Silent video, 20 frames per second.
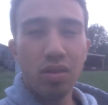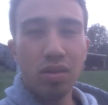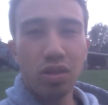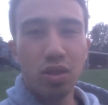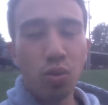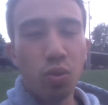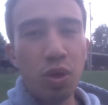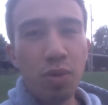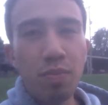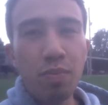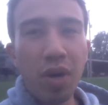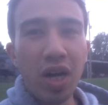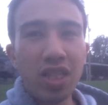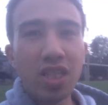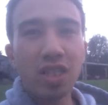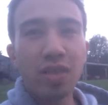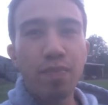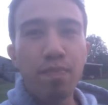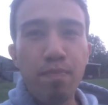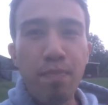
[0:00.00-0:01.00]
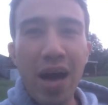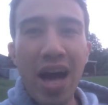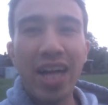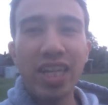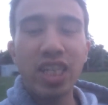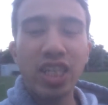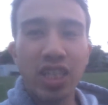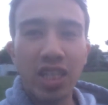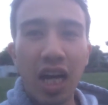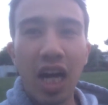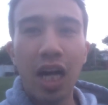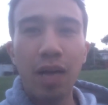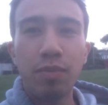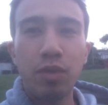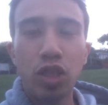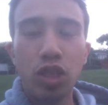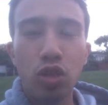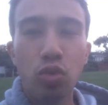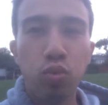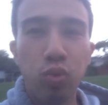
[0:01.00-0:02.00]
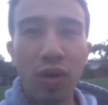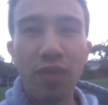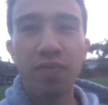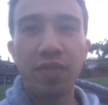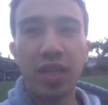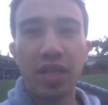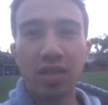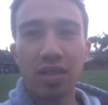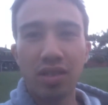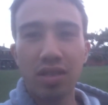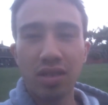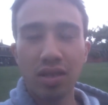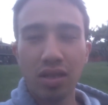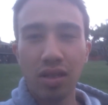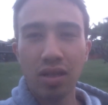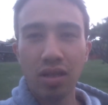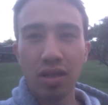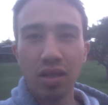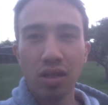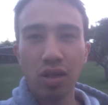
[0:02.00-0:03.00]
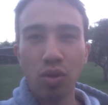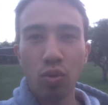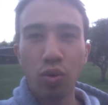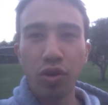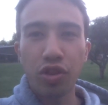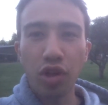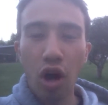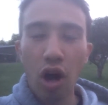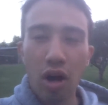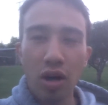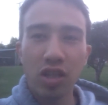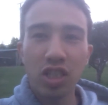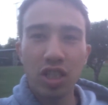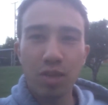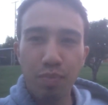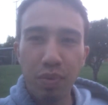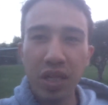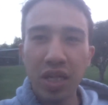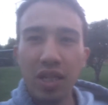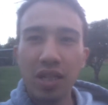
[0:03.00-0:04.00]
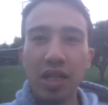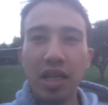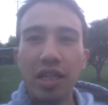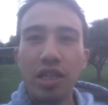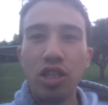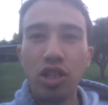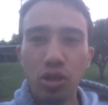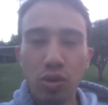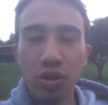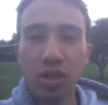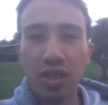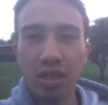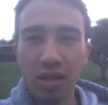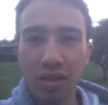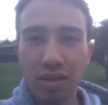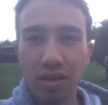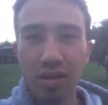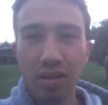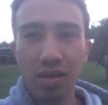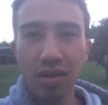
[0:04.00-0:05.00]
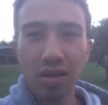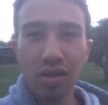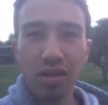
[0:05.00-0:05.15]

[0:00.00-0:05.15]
So we must match time's swiftness with our speed in using it.